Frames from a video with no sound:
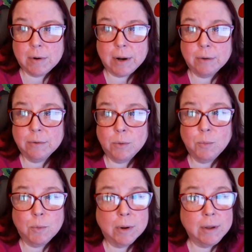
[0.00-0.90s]
I don't know
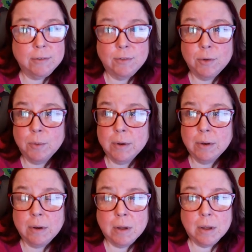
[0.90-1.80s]
what he's
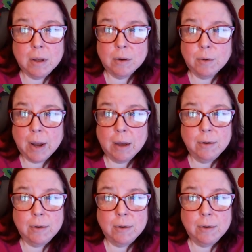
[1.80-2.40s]
doing or how